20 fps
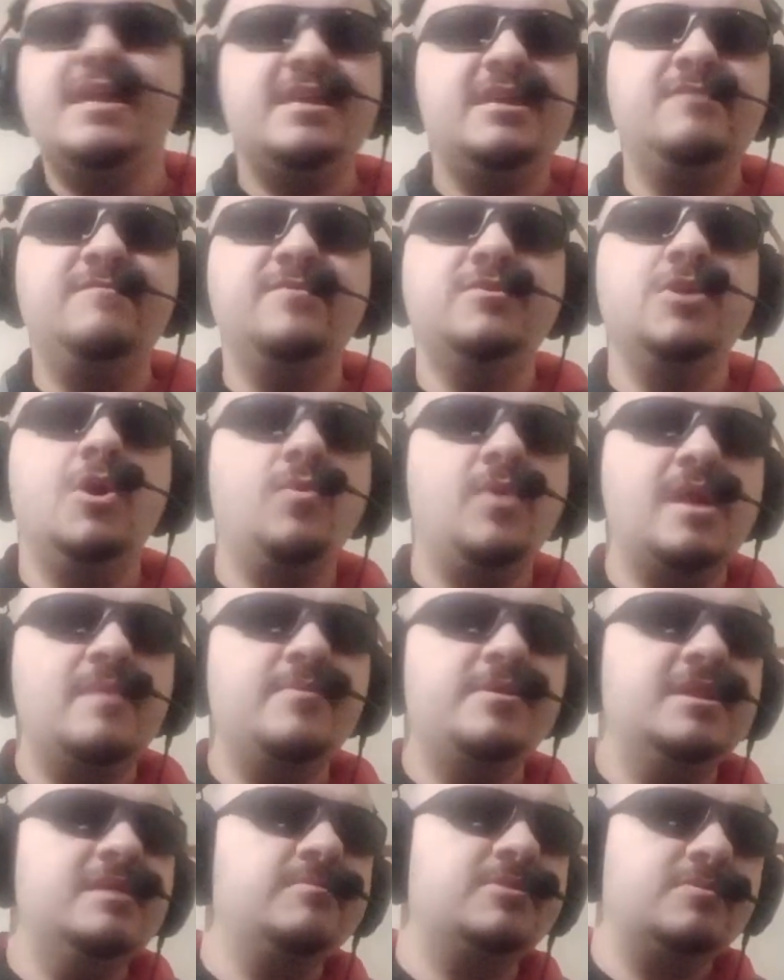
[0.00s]
even though
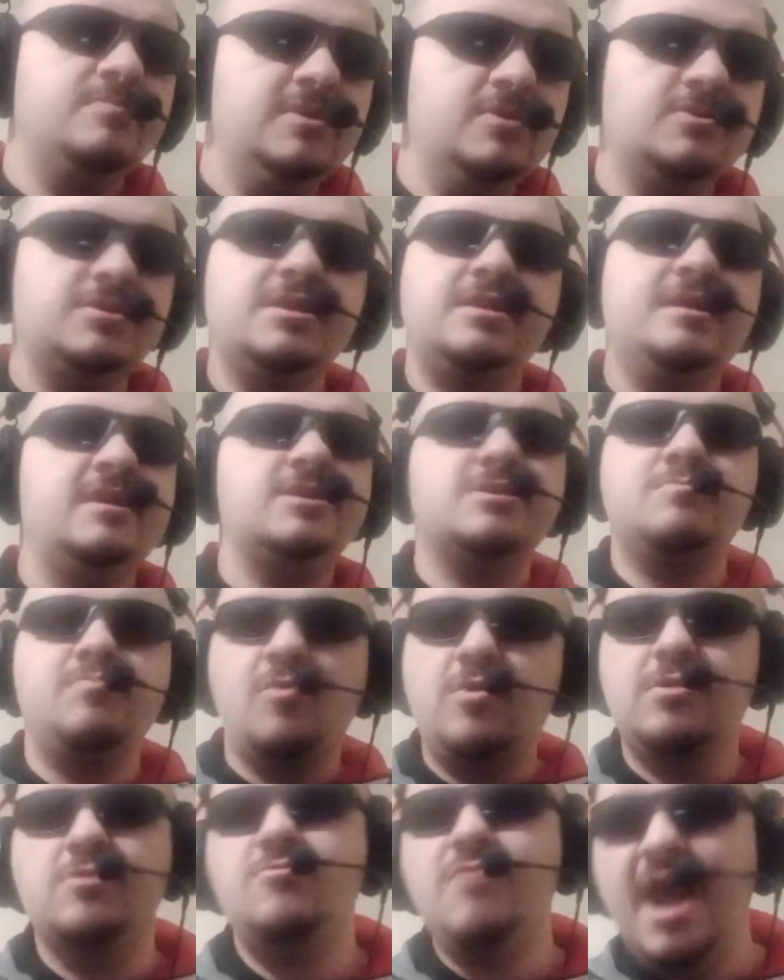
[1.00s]
Eminem's music is
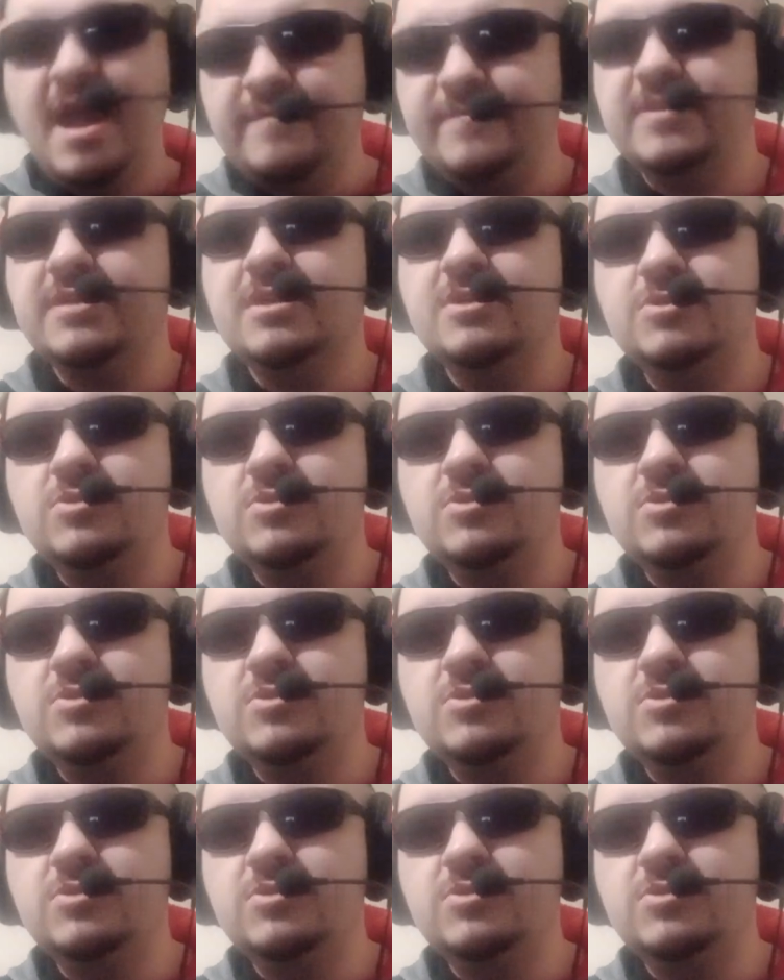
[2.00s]
more graphic than